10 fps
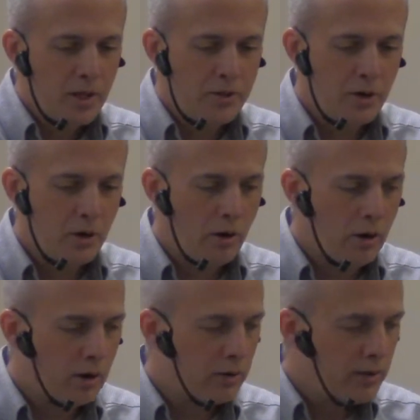there
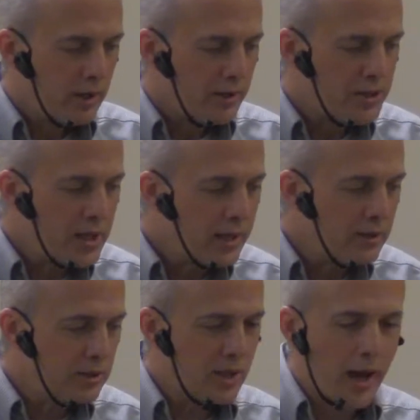are
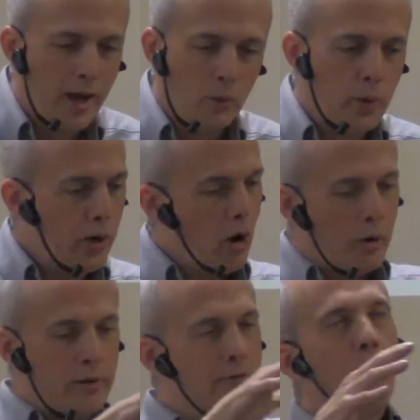things that we are
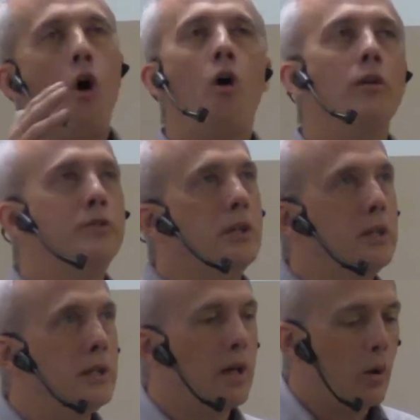involved
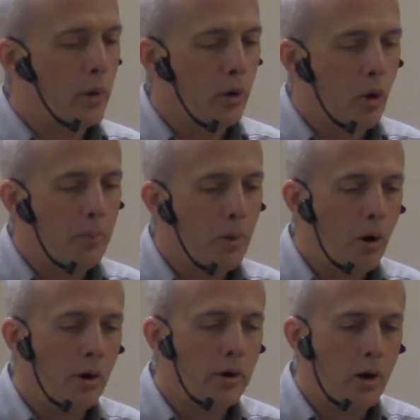in, that we are a
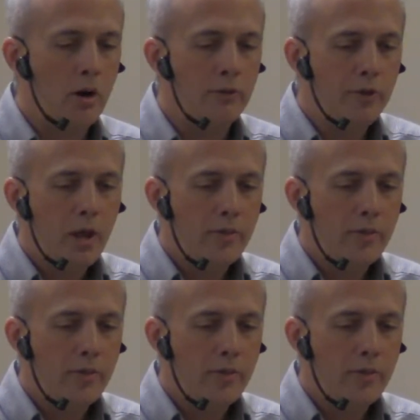part of,